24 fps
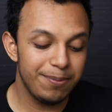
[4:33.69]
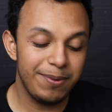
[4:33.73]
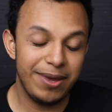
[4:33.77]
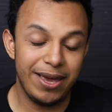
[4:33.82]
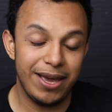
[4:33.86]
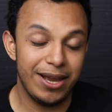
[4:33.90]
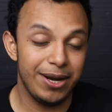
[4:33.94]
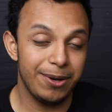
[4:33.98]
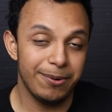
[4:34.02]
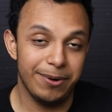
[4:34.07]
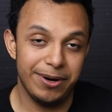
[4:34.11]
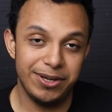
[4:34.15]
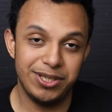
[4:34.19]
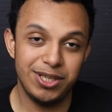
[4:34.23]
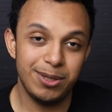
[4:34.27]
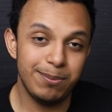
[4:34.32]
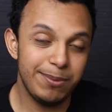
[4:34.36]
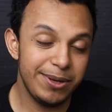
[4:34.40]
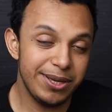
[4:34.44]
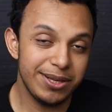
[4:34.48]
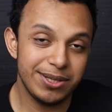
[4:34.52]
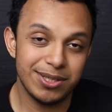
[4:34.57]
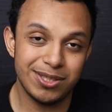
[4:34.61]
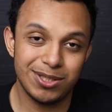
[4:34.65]
could be anywhere. She
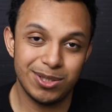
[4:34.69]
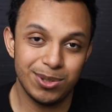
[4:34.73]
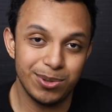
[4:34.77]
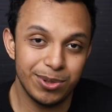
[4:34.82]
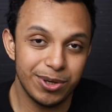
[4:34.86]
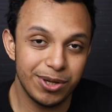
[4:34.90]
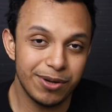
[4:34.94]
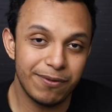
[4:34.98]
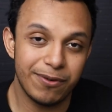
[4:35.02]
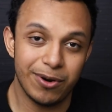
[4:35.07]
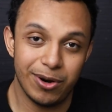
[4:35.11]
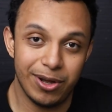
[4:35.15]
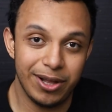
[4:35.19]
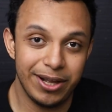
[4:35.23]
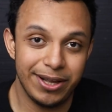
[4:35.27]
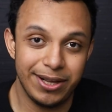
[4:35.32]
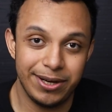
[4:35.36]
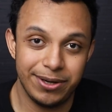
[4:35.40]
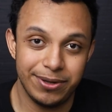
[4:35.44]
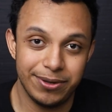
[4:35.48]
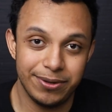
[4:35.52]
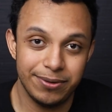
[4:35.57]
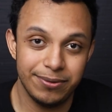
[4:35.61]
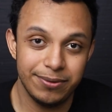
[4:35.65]
could be in a studio for all
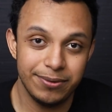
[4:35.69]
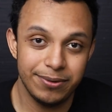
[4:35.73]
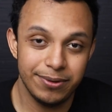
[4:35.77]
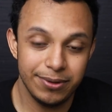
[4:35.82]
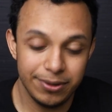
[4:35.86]
I know.